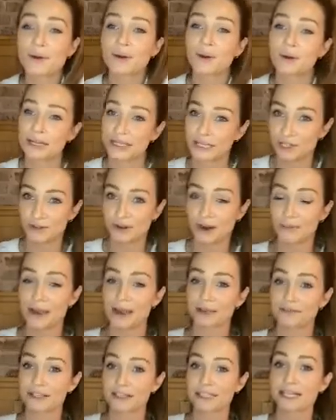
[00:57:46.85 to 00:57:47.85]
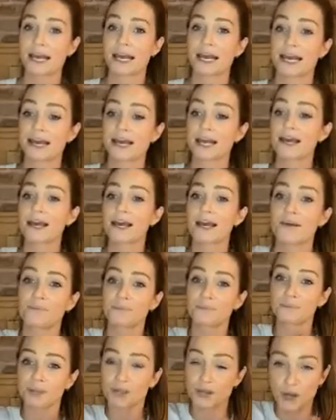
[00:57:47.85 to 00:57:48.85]
On Instagram, I have to say,
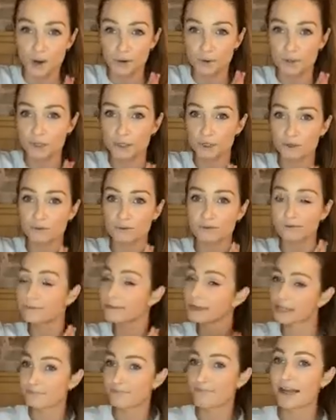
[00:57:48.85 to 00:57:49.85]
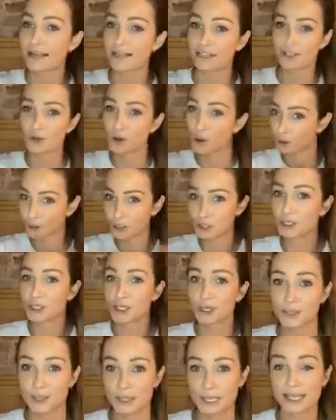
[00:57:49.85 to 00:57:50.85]
you know, it's best not to
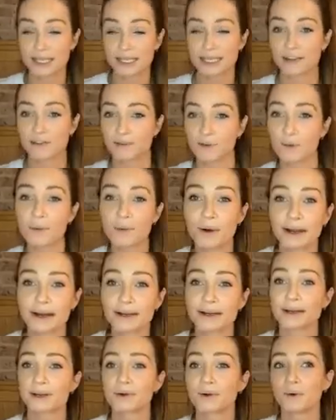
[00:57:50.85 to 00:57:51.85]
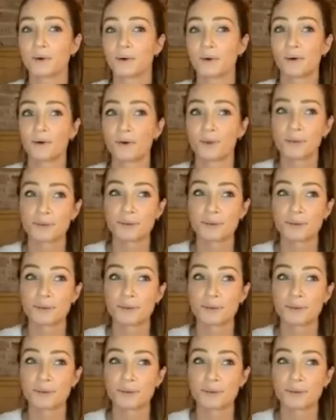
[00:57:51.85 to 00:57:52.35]
do this if you're pregnant, or